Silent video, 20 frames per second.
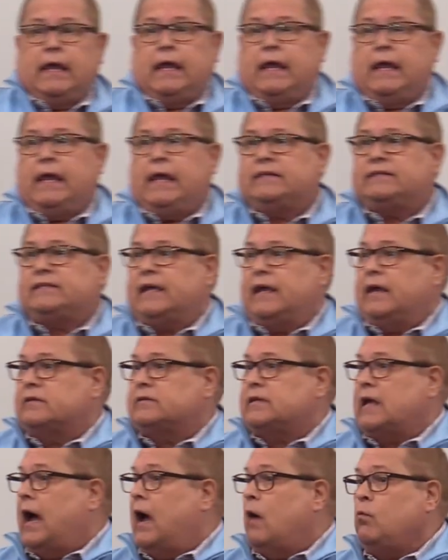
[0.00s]
He
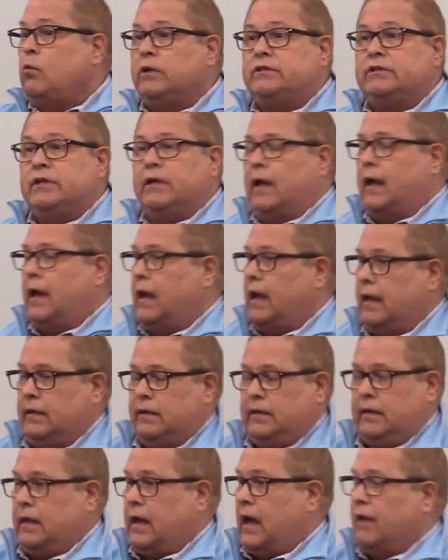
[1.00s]
says, I would just,
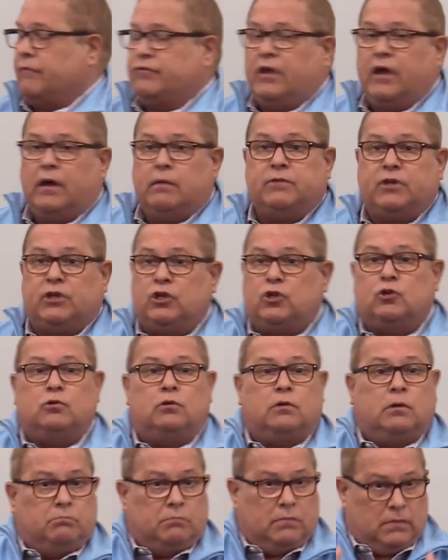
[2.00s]
I've come to
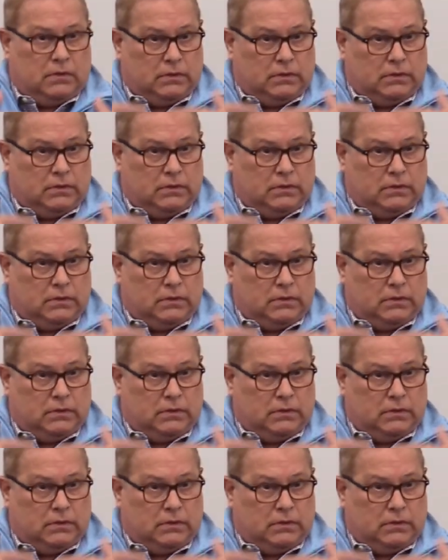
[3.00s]
you